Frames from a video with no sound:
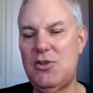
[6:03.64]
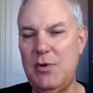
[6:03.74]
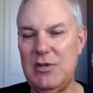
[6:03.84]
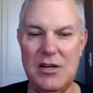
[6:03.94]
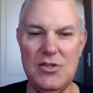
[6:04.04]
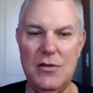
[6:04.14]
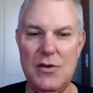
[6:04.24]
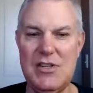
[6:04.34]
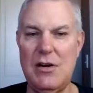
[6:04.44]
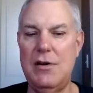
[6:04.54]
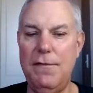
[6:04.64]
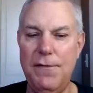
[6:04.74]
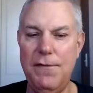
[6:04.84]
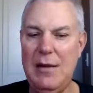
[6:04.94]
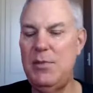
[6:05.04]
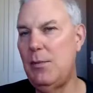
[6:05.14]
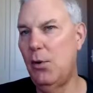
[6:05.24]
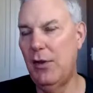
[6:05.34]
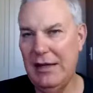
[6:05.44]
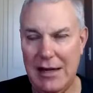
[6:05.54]
your potential in those areas. Find
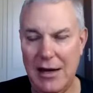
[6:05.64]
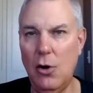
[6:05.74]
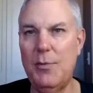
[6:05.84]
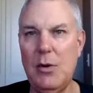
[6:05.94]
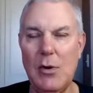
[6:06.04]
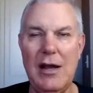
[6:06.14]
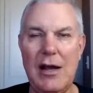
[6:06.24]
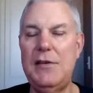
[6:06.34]
people that can help you, right?